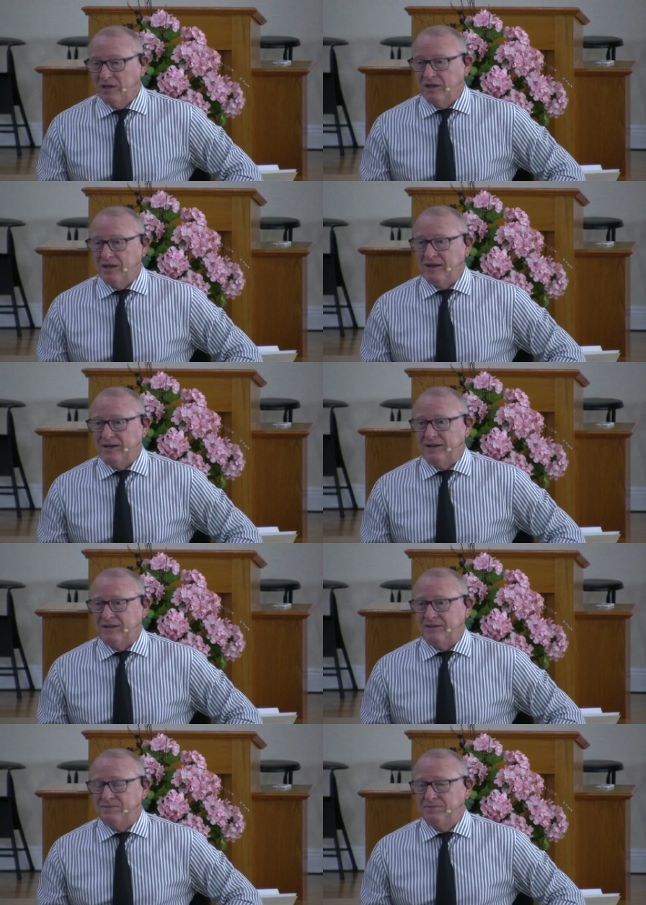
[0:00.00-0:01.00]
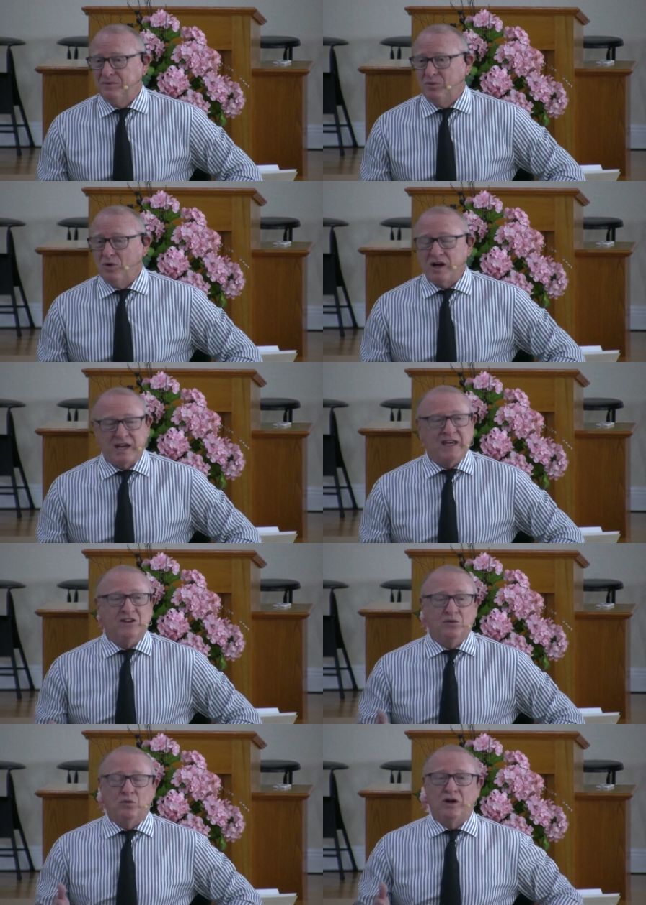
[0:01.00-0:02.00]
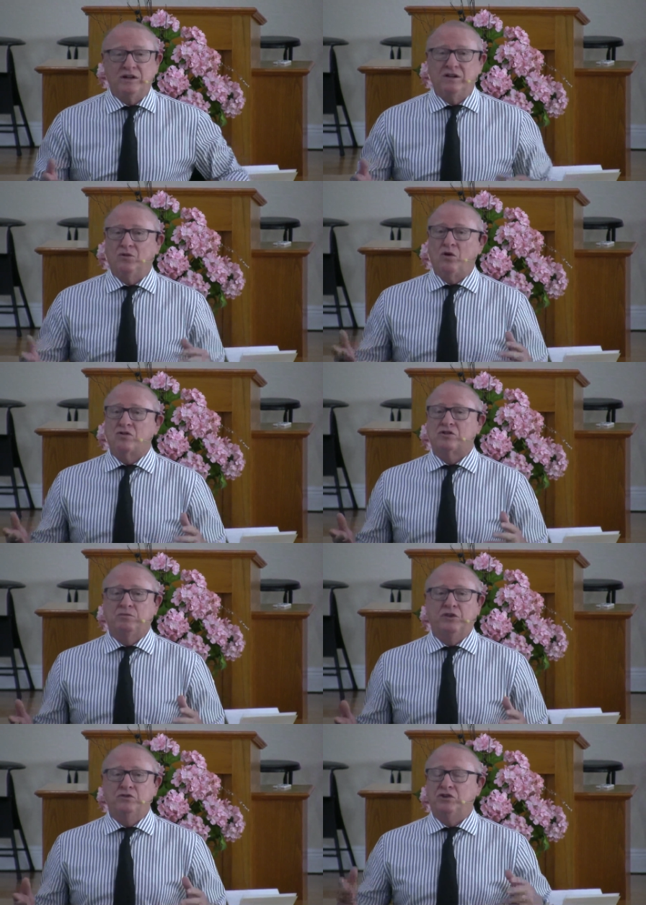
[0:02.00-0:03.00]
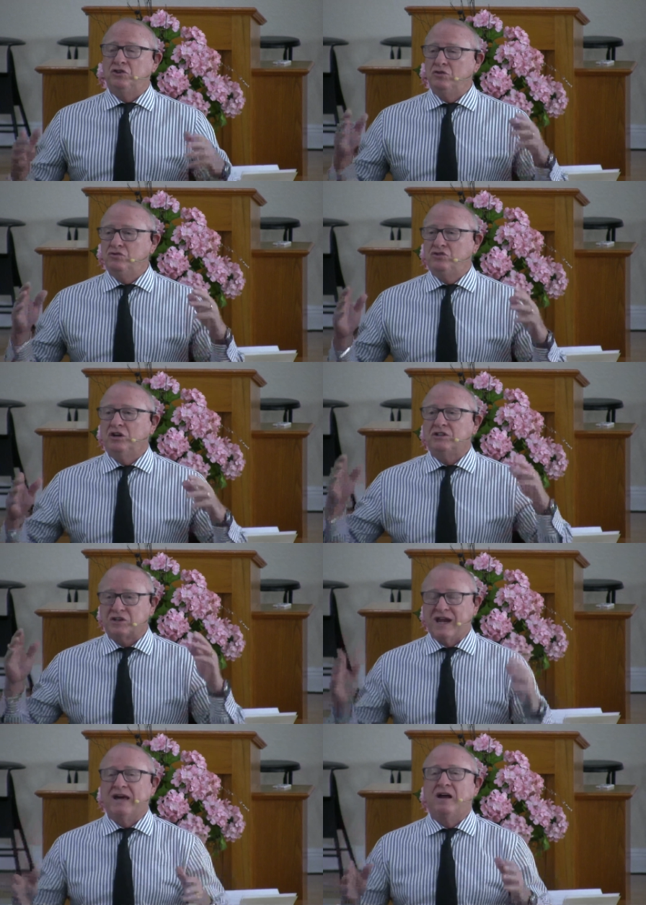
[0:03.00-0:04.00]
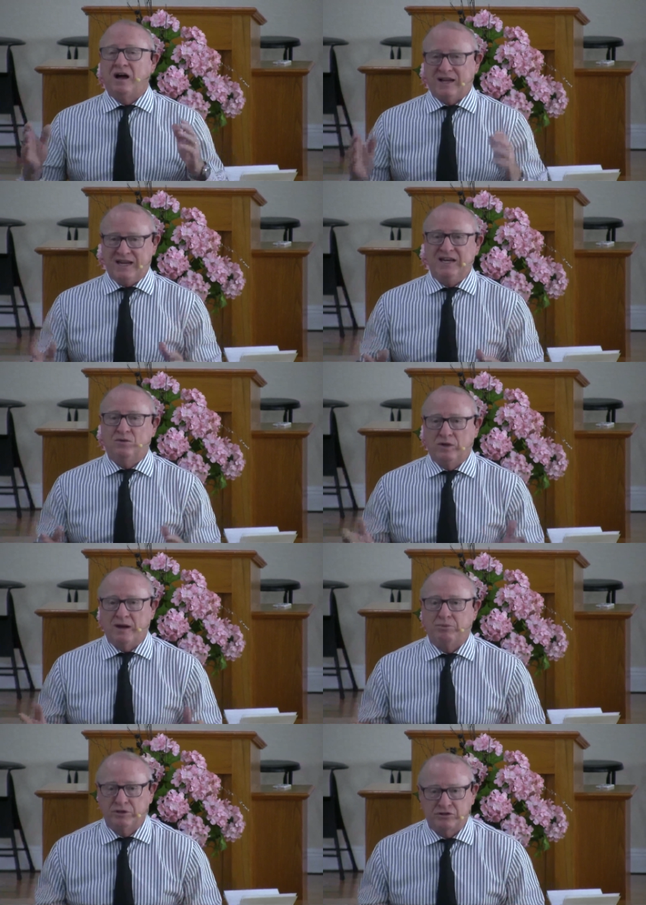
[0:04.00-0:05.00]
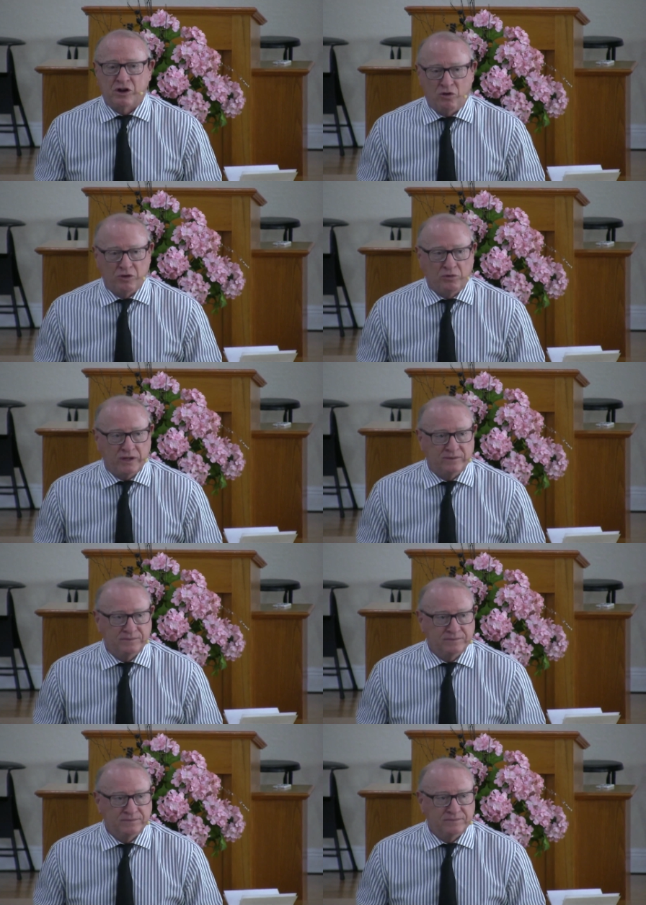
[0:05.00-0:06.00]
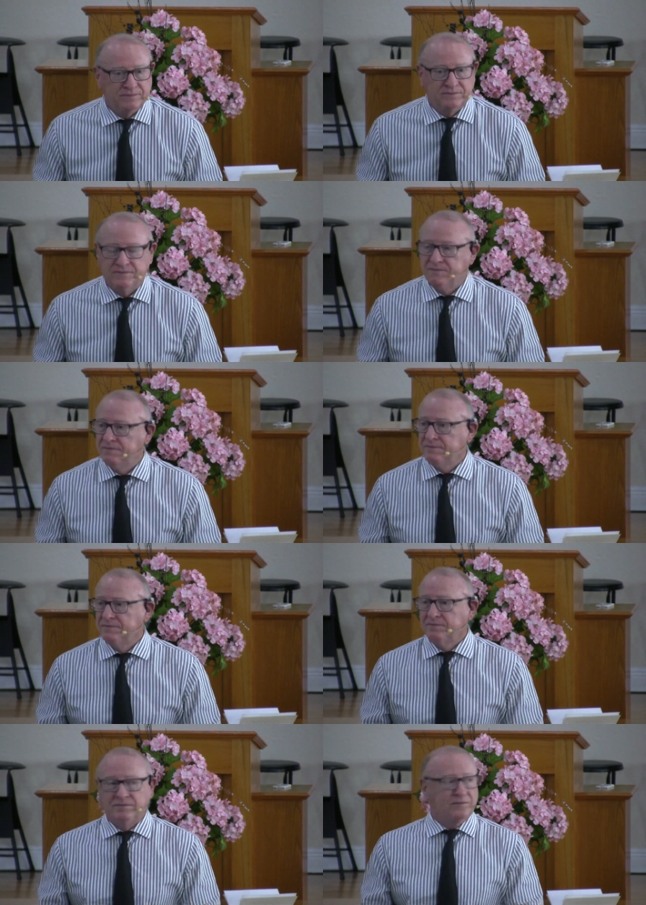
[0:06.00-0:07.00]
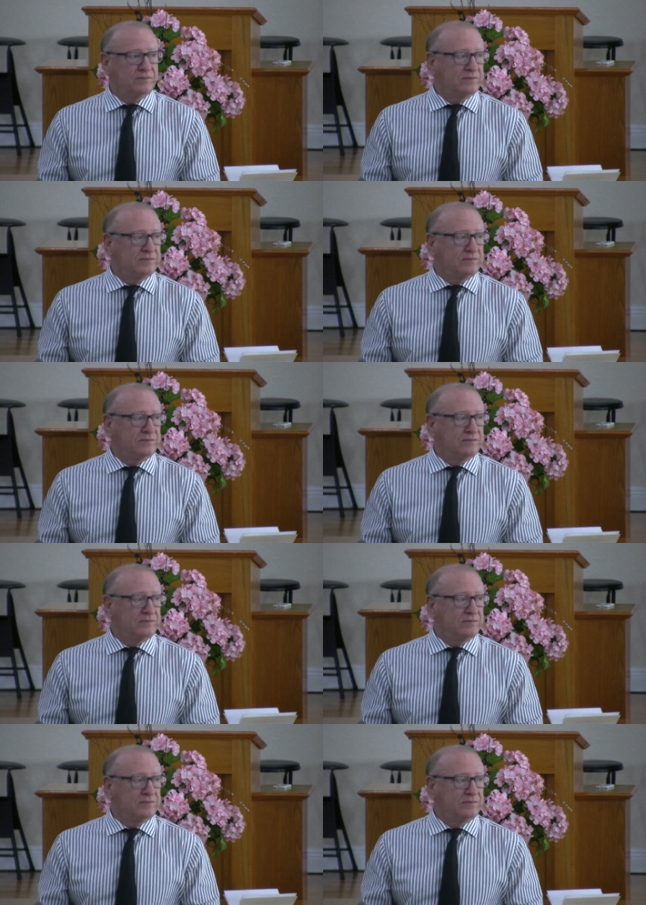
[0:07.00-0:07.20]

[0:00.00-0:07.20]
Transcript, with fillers: Uh, what can what what are some foods that you just cannot eat without putting salt on it?